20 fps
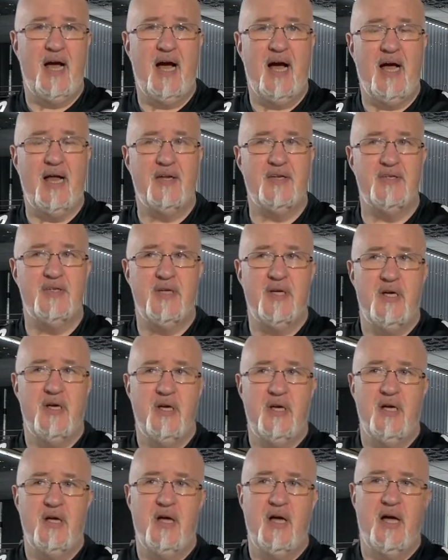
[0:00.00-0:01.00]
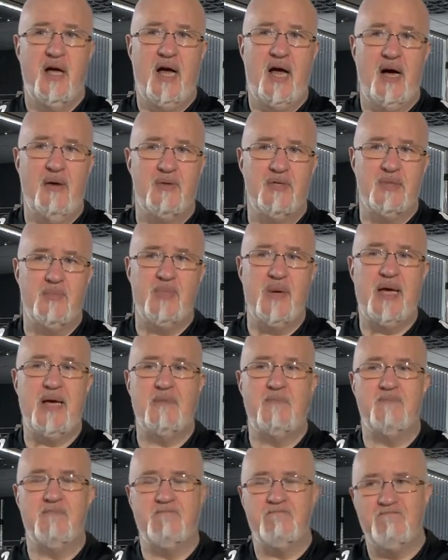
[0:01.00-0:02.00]
and I was a
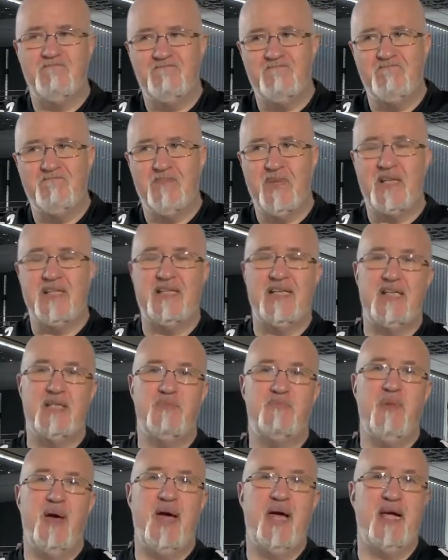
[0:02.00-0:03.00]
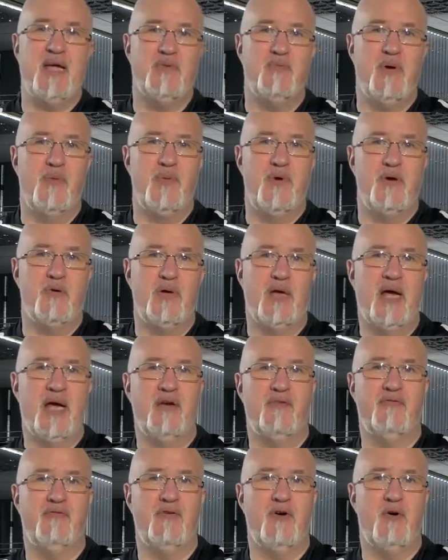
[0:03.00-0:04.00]
bit dismayed when we only
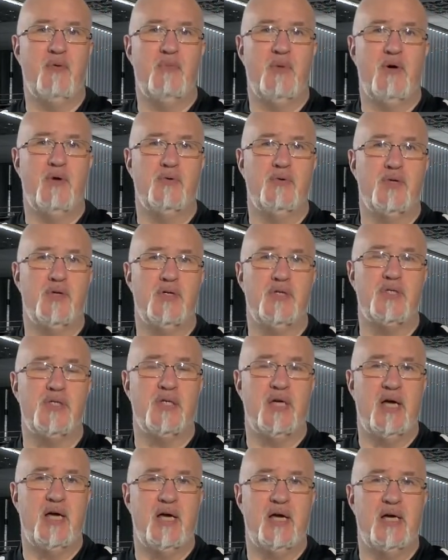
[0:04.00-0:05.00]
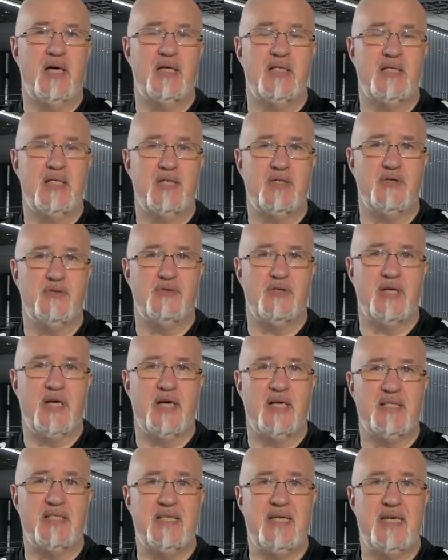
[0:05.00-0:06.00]
had Foto Modus 600
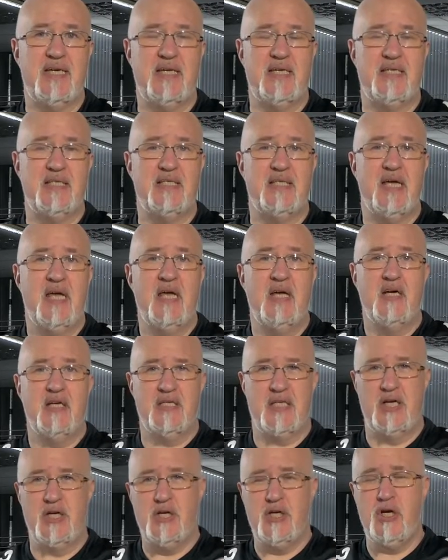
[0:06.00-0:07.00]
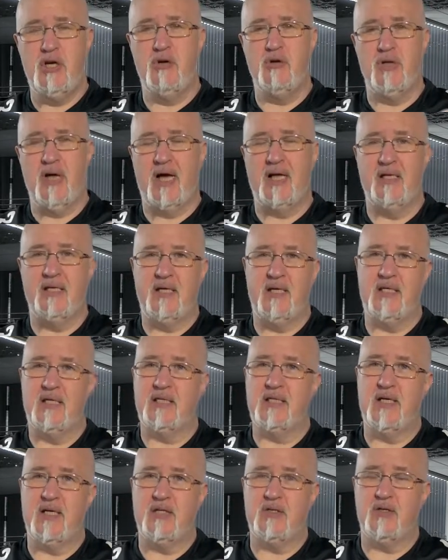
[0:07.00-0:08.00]
RTs, because I knew that I'd need
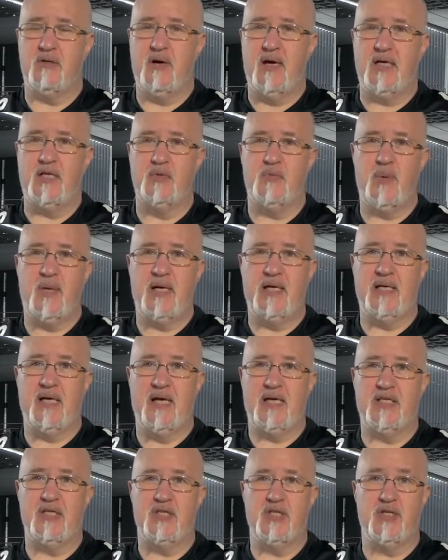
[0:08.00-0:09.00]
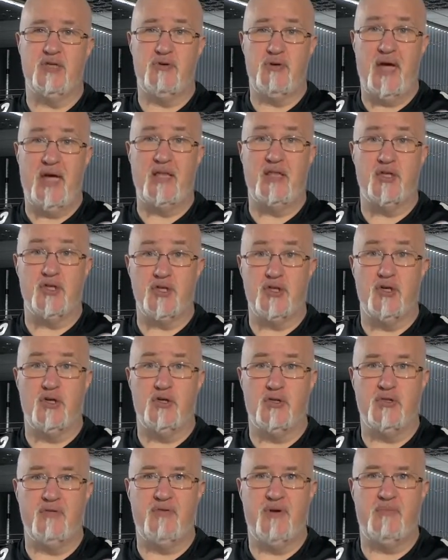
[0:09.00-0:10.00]
6 or 8 speedlights to create the
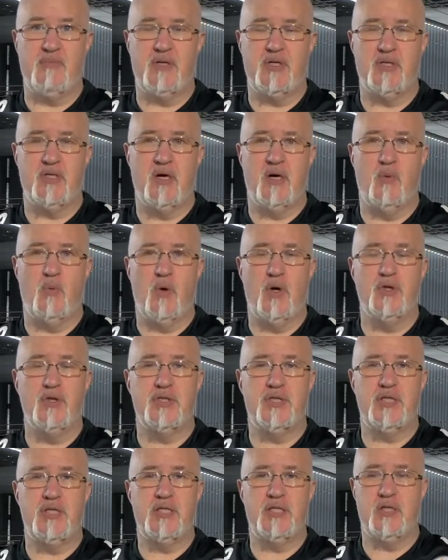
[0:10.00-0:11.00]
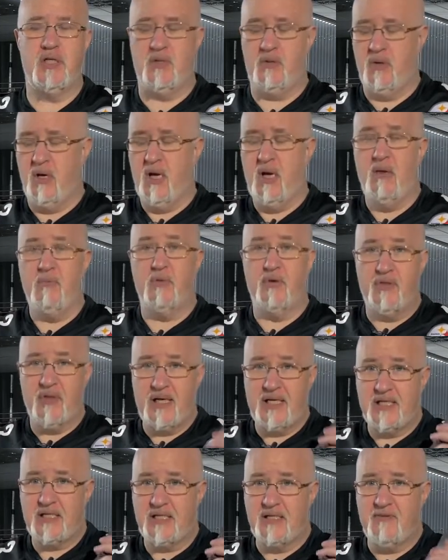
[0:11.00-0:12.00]
sort of image that I wanted to. But
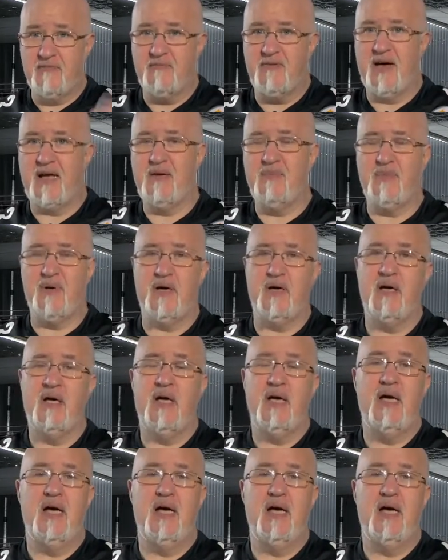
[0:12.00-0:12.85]
thanks to the Viper